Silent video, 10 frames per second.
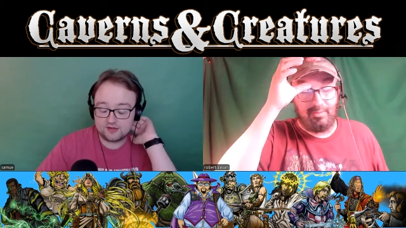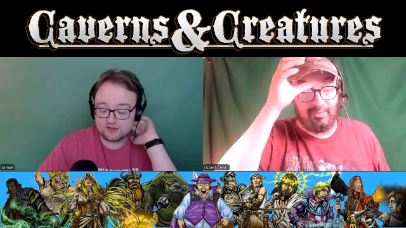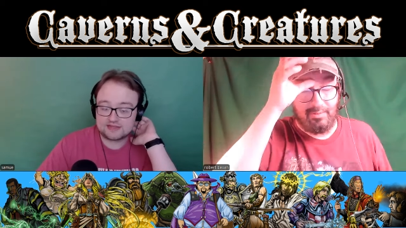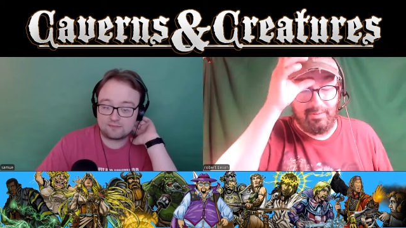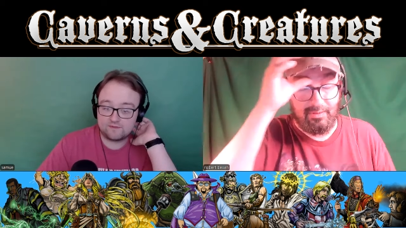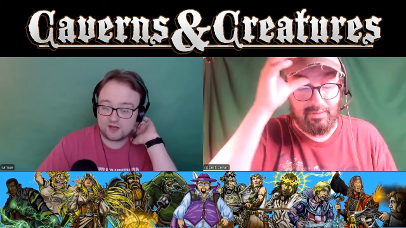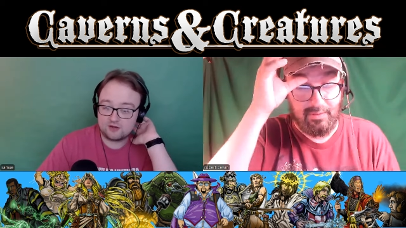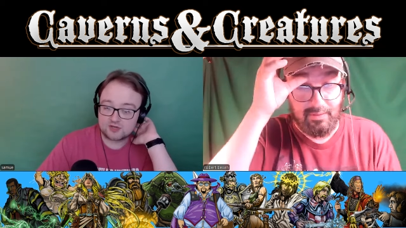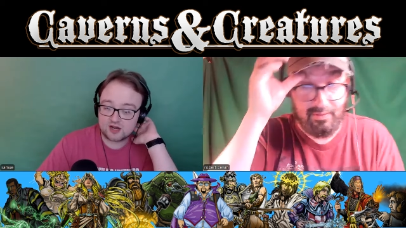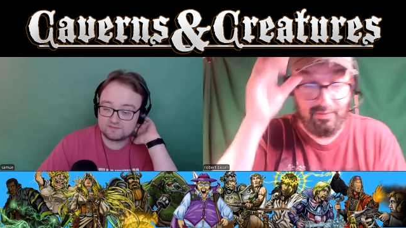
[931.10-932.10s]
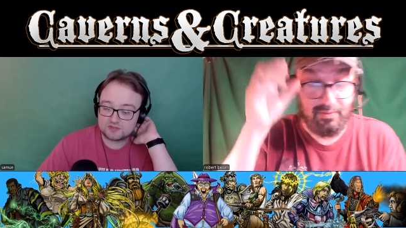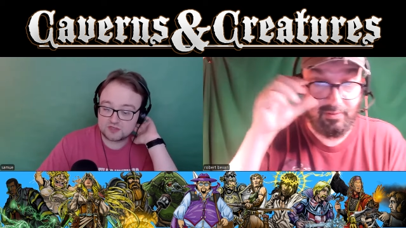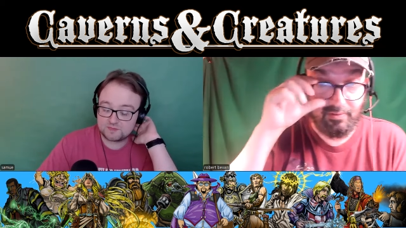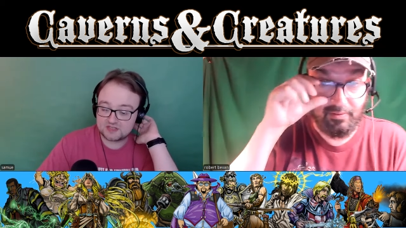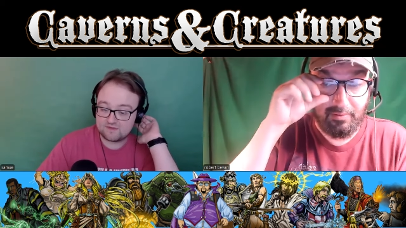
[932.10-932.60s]
Speaker 1: a, separate video and talk some
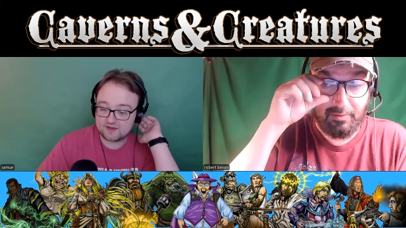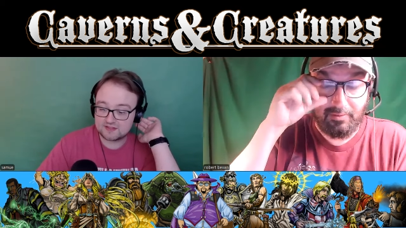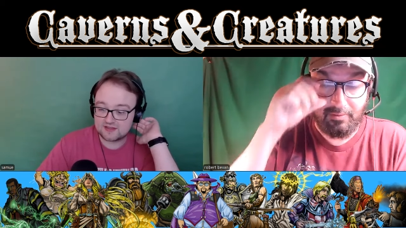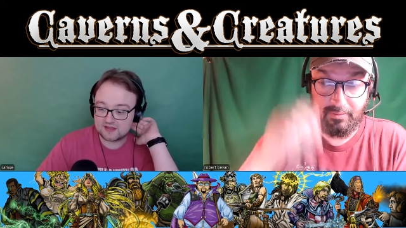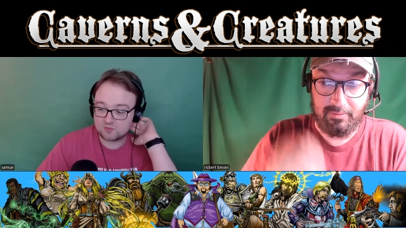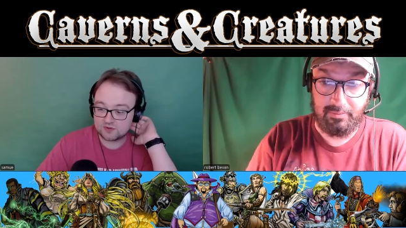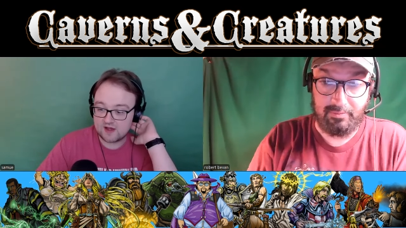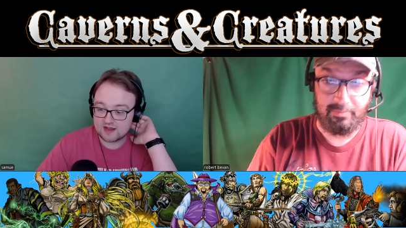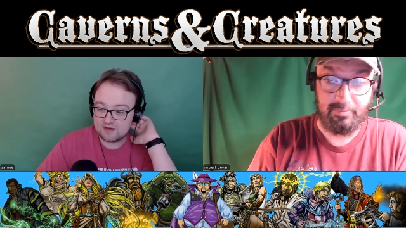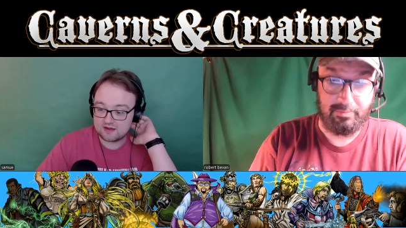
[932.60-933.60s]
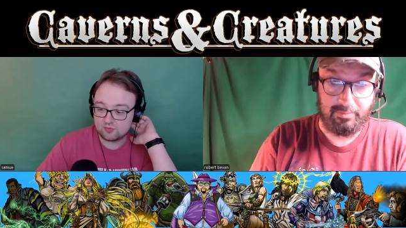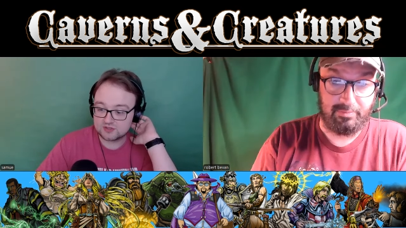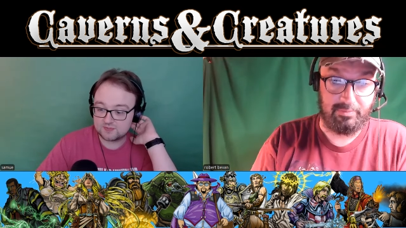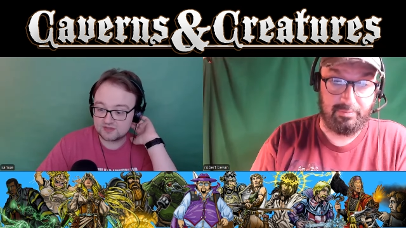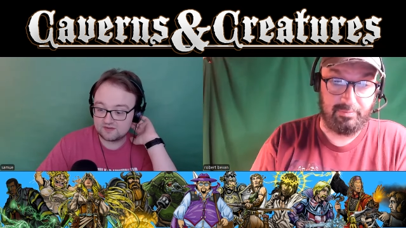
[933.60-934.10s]
specifics because I think it's worth talking about in more
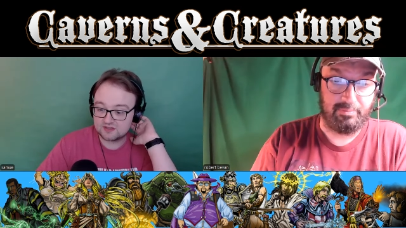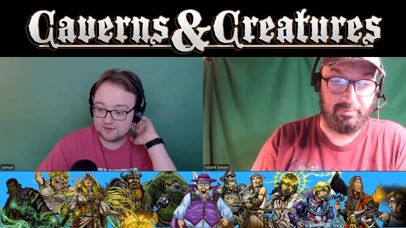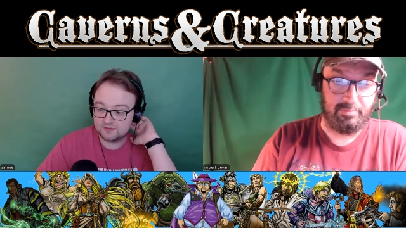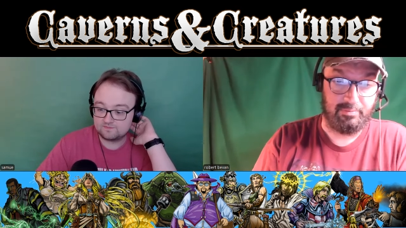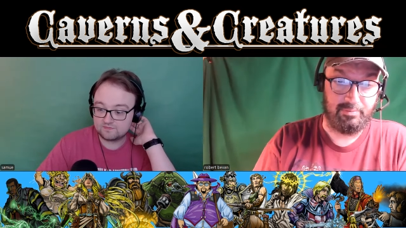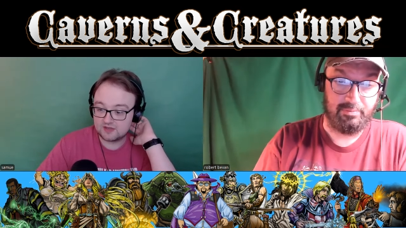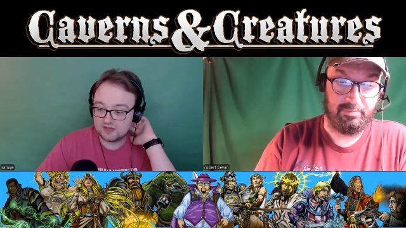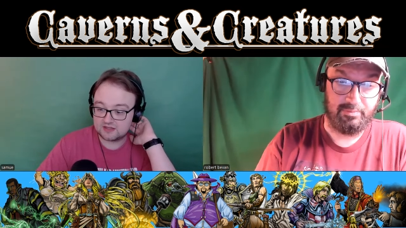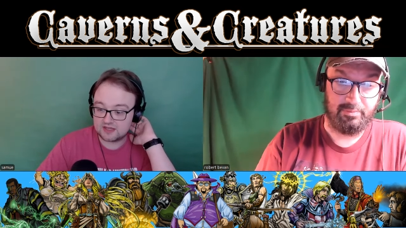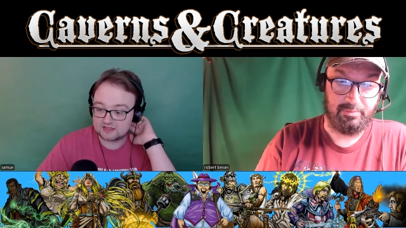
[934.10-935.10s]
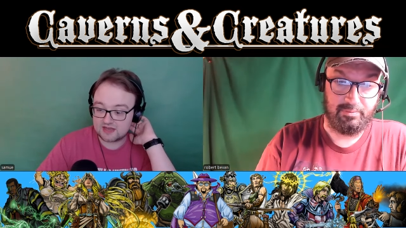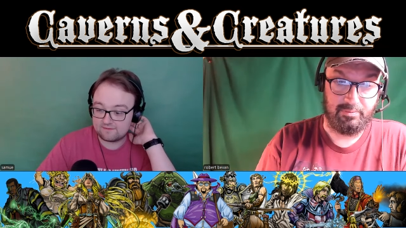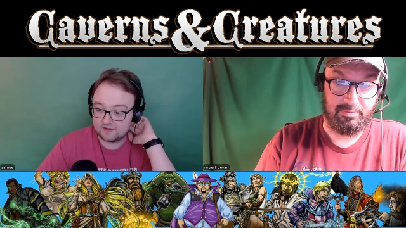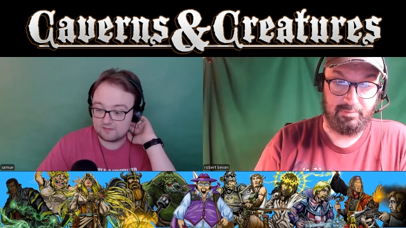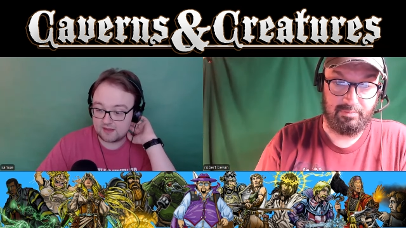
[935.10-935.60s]
specifics. But it, it's definitely a
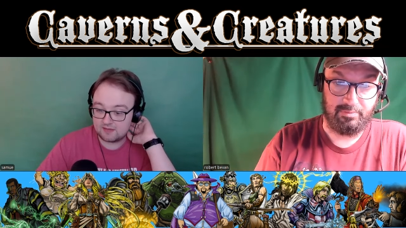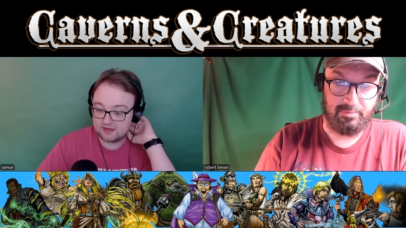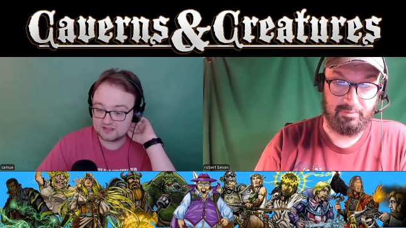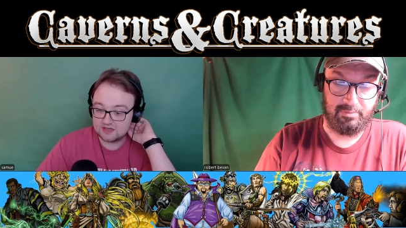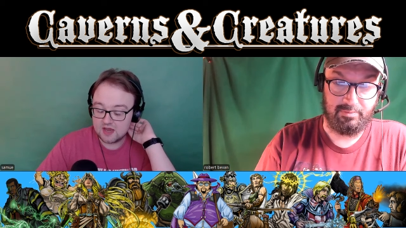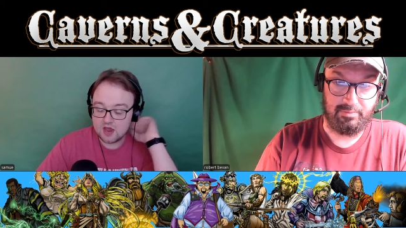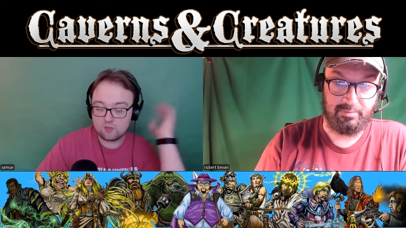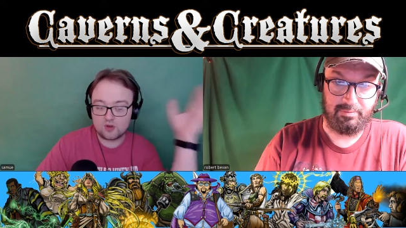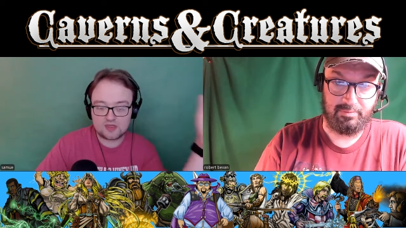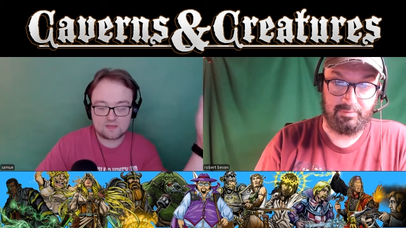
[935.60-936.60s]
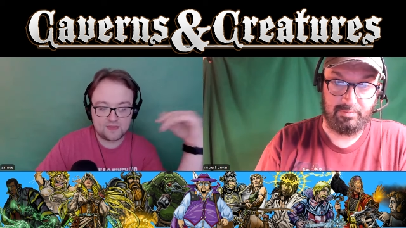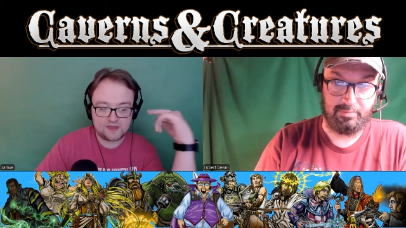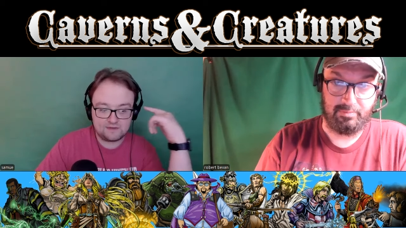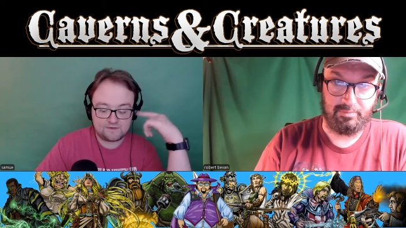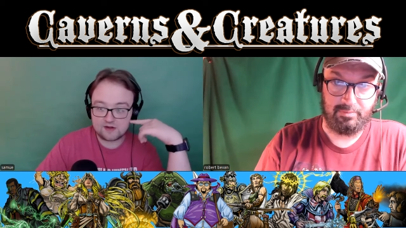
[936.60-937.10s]
big miss. What do you think about the
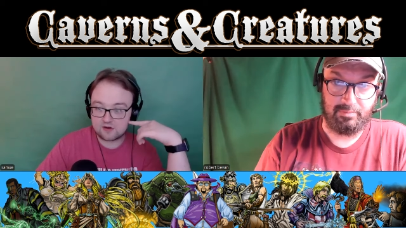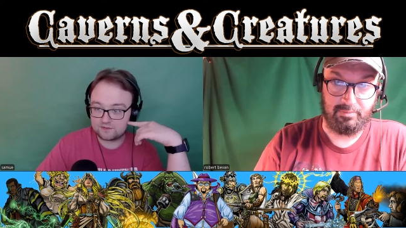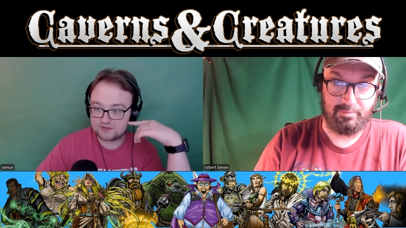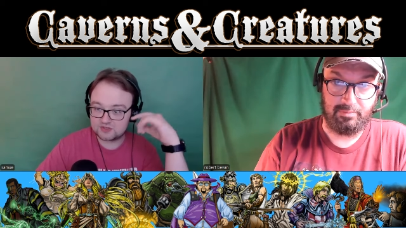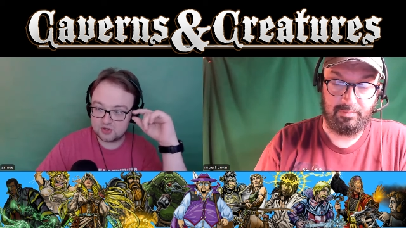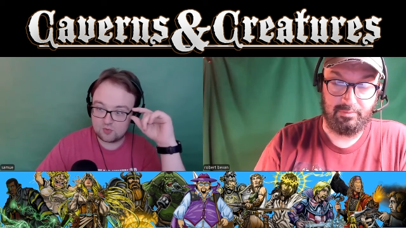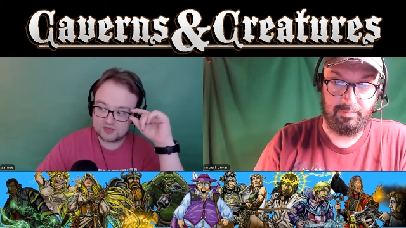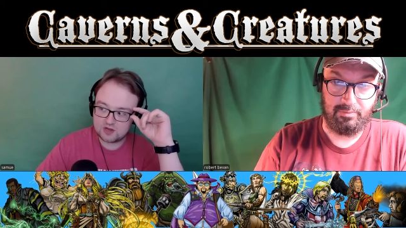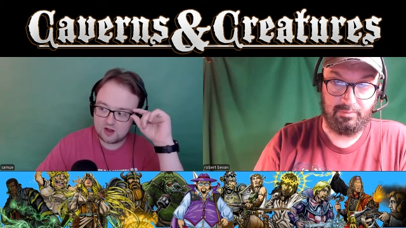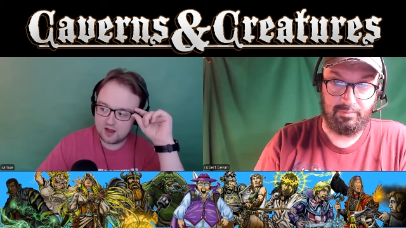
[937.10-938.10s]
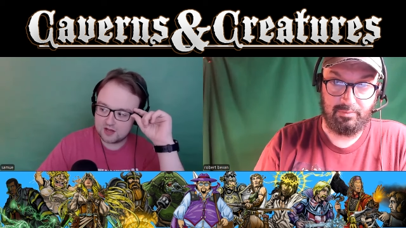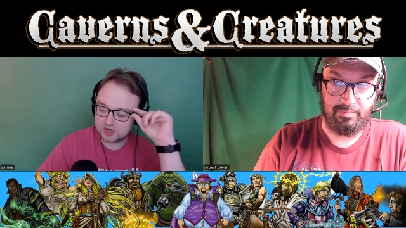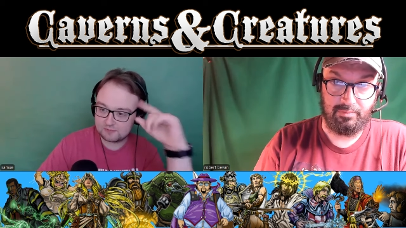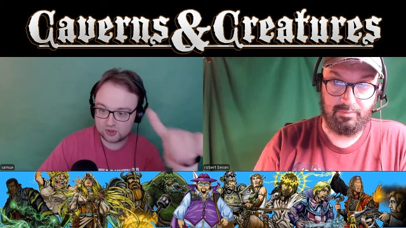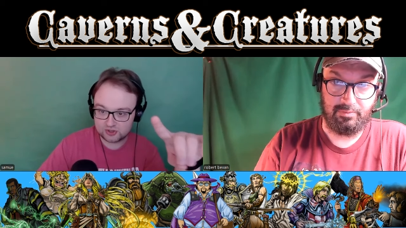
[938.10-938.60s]
feat nerfs? So we saw
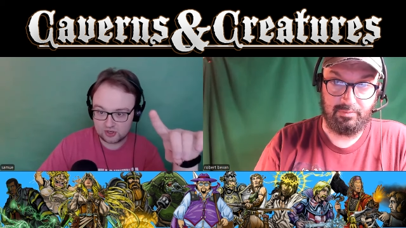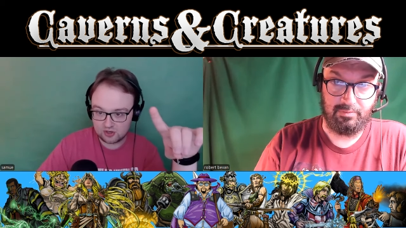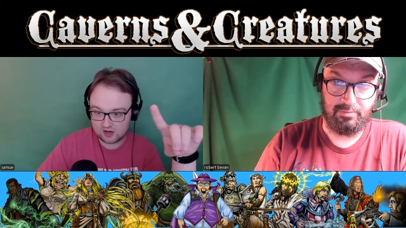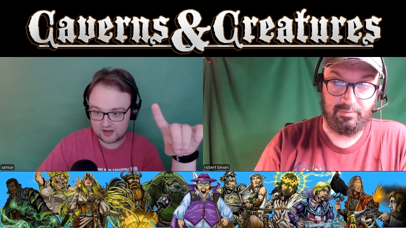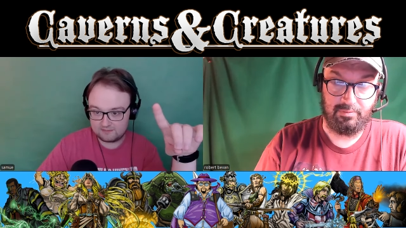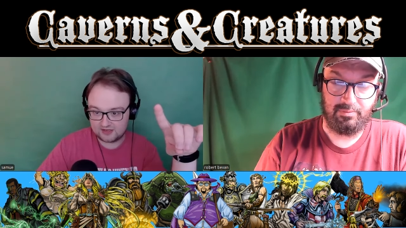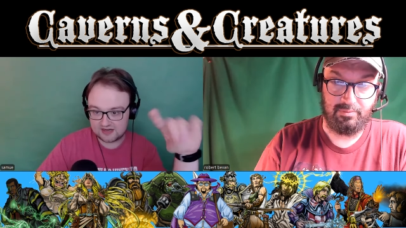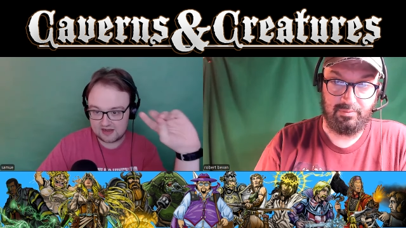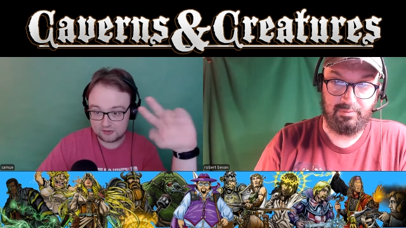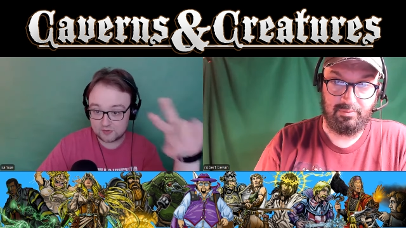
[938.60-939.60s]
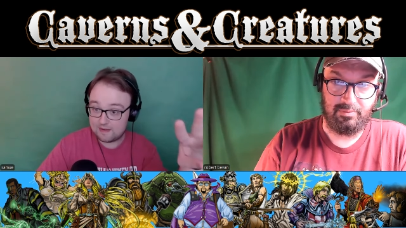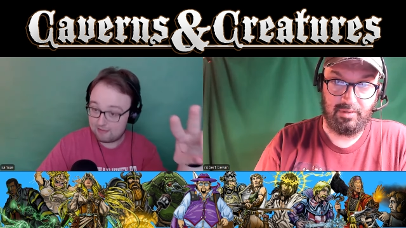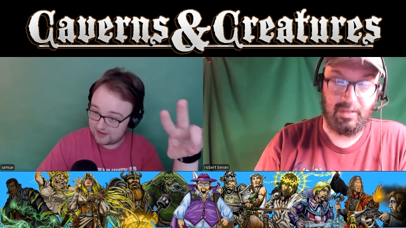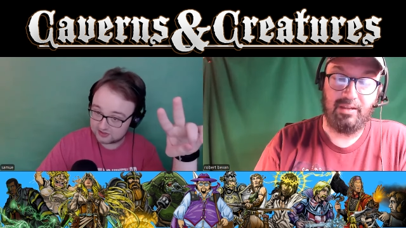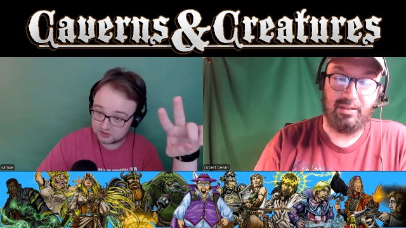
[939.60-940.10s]
sharpshooters no longer getting plus ten damage, great weapon
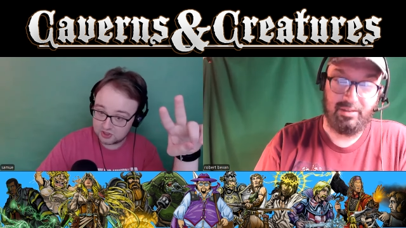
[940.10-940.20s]
no